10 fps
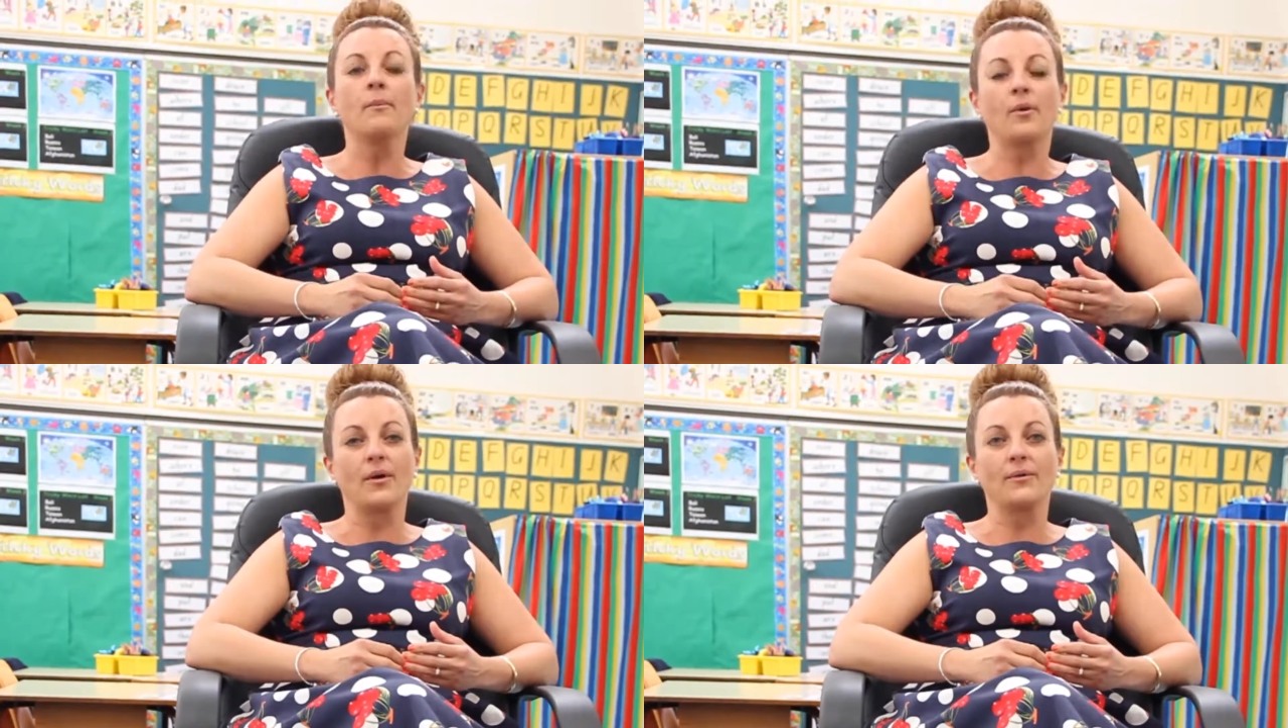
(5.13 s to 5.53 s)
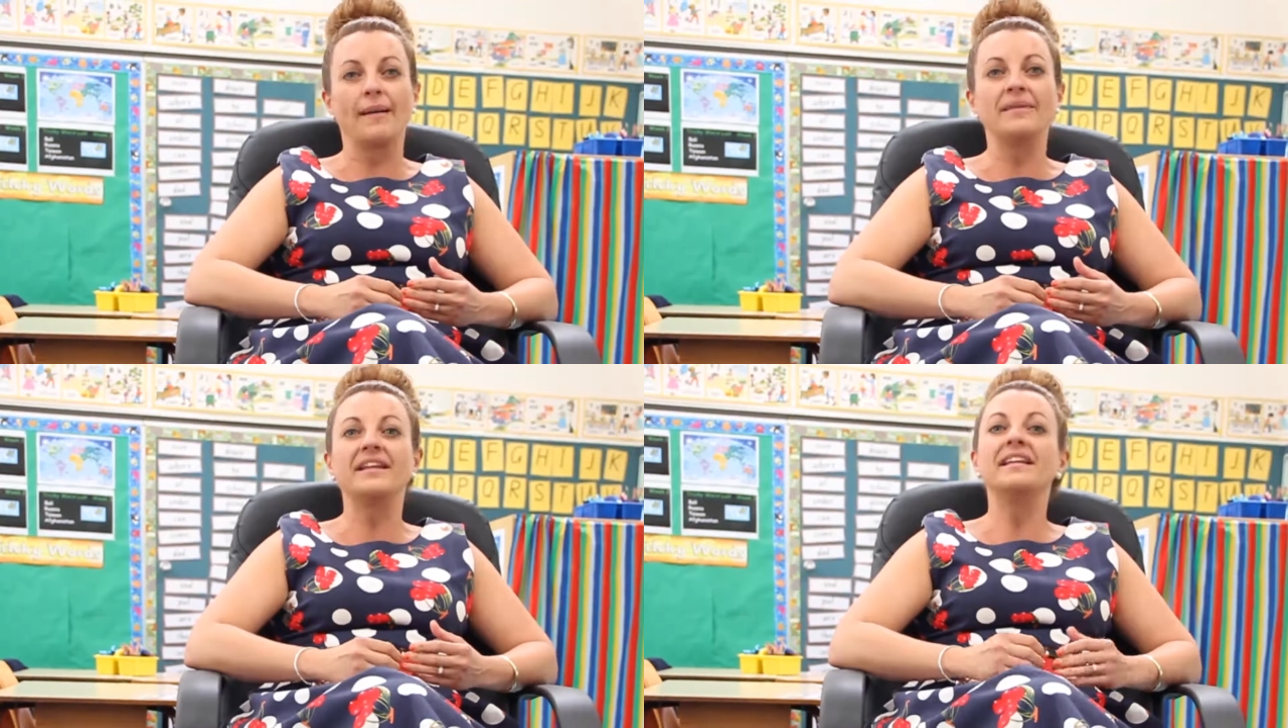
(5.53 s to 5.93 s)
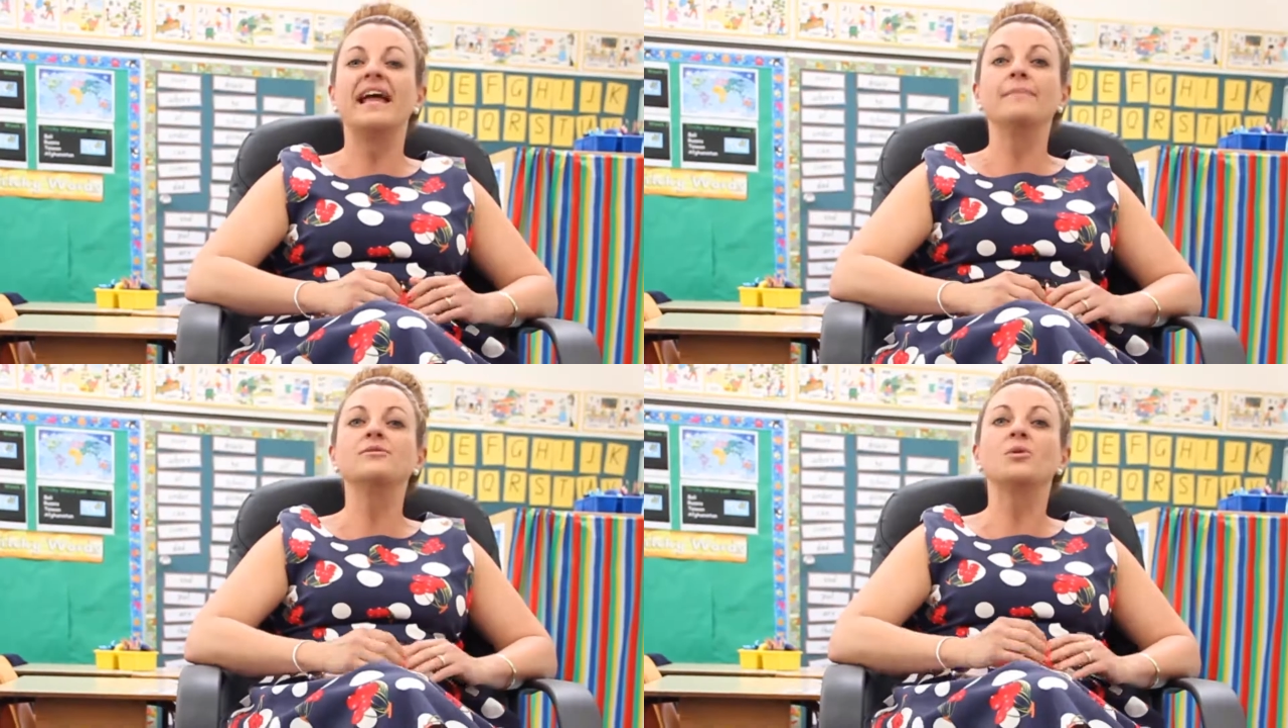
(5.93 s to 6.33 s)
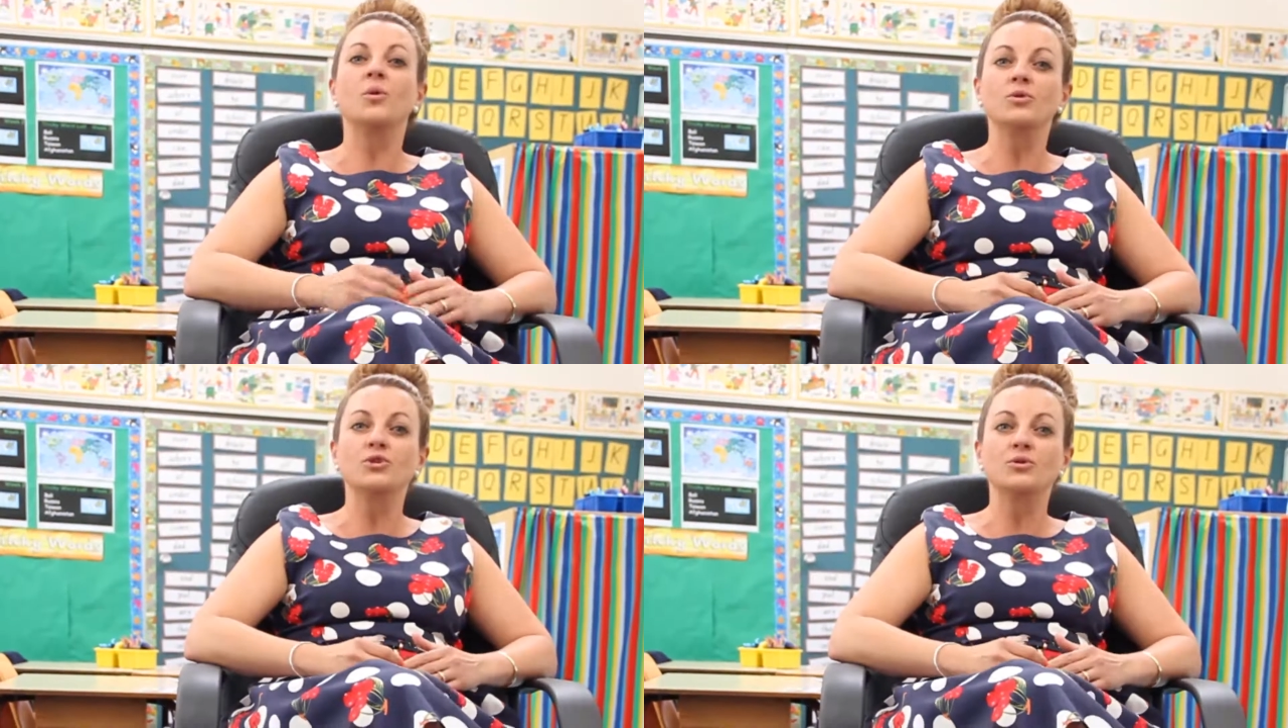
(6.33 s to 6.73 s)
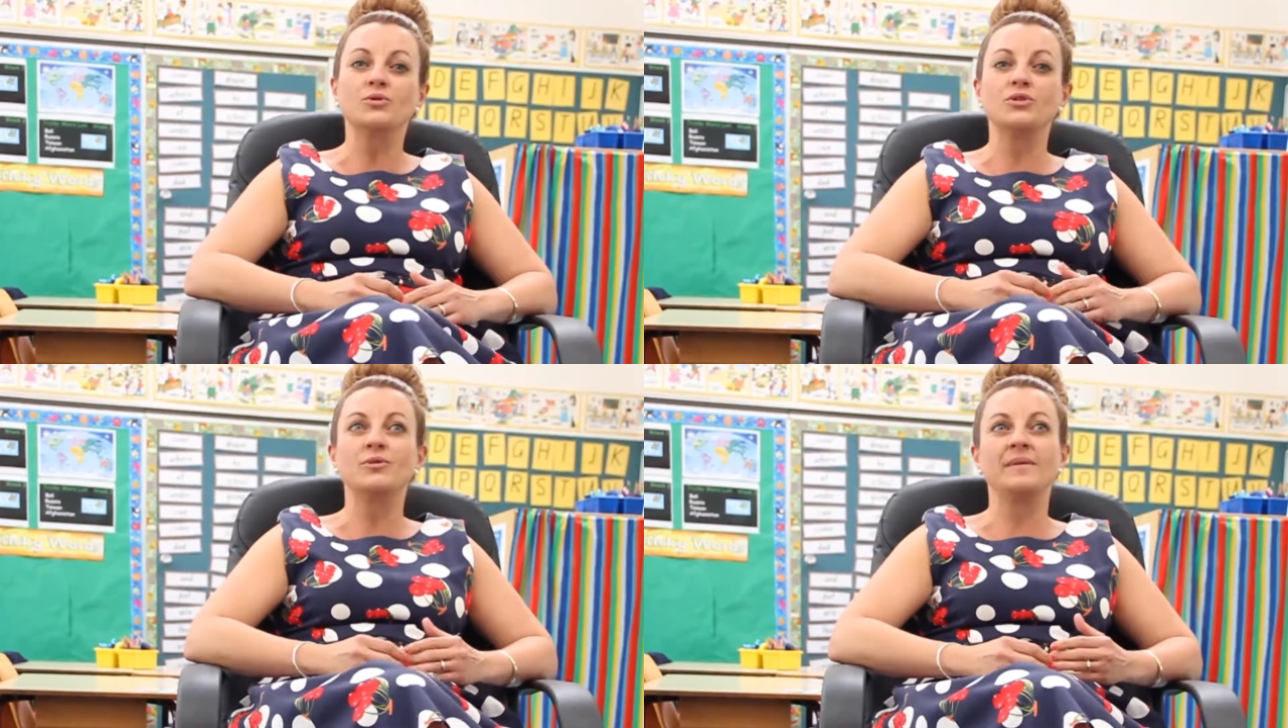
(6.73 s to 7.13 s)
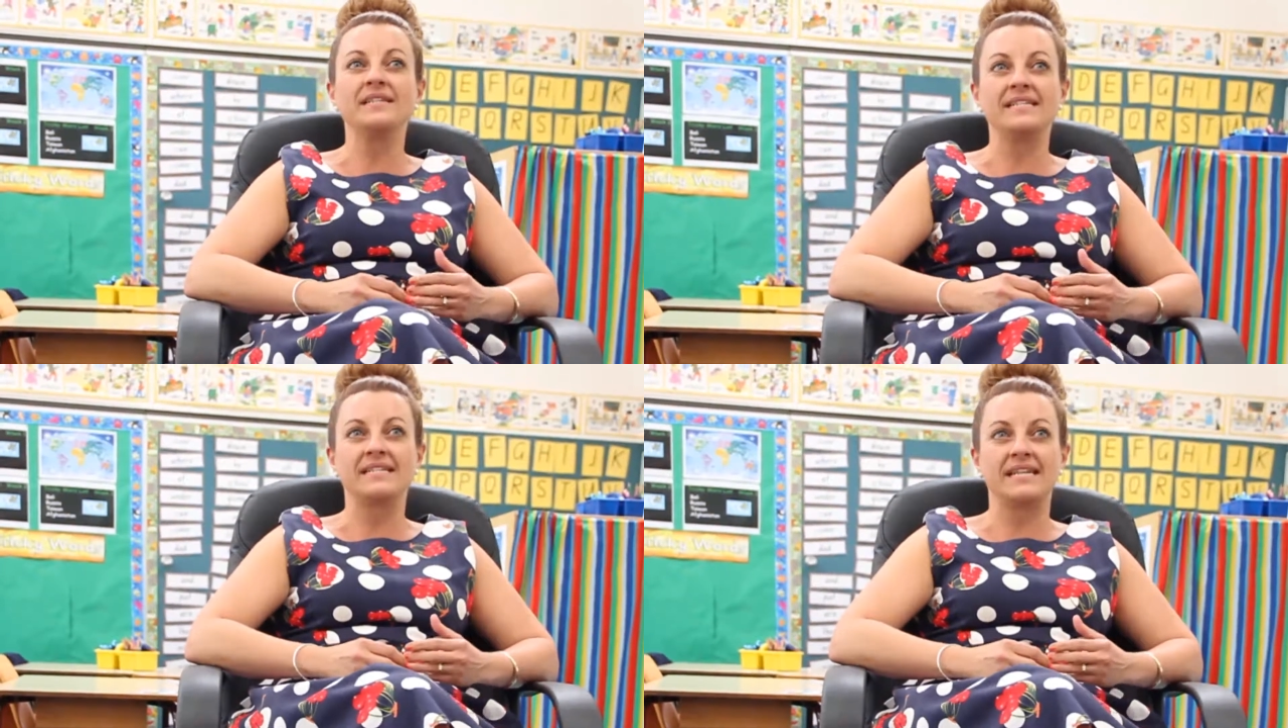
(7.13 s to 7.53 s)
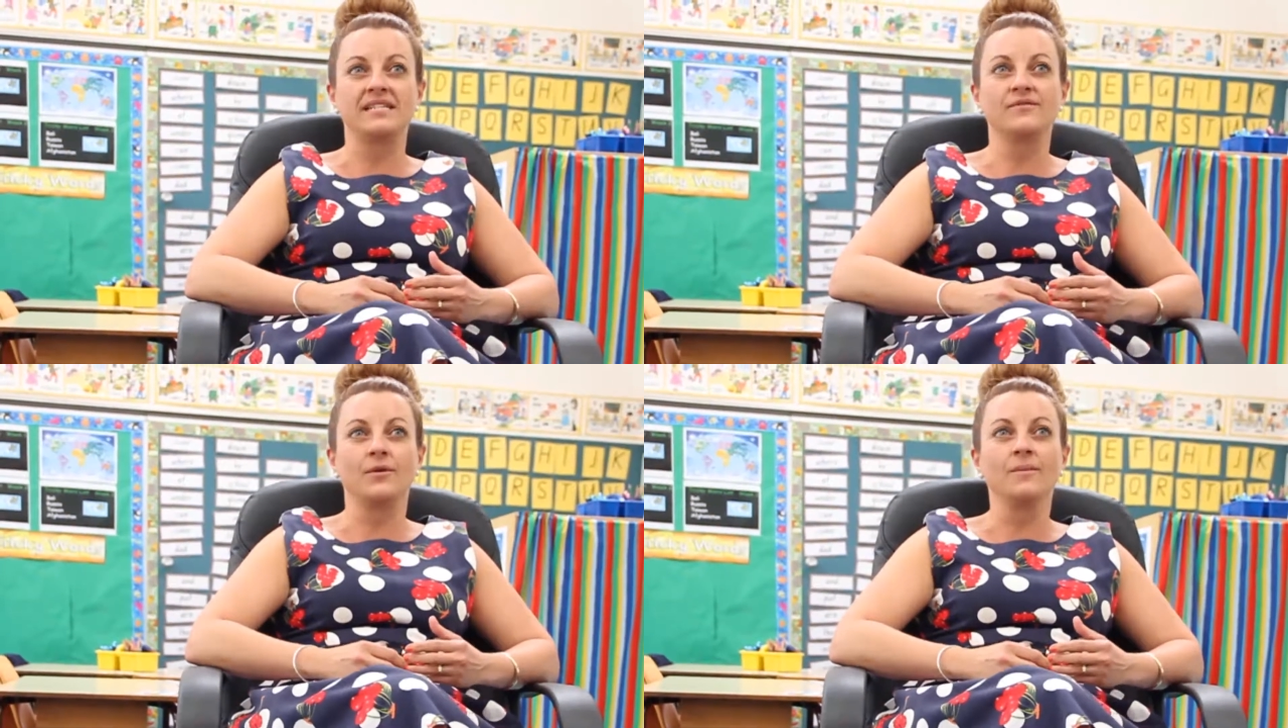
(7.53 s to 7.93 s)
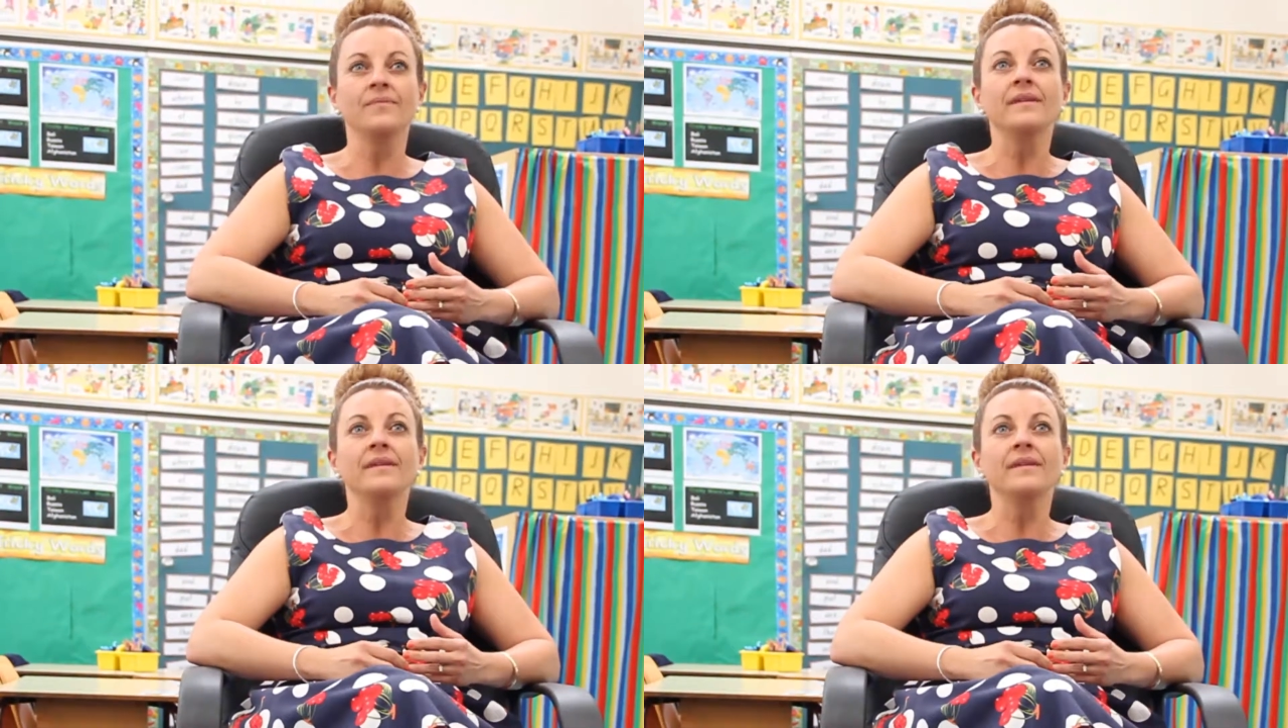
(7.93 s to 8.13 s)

program that enables all children to be successful.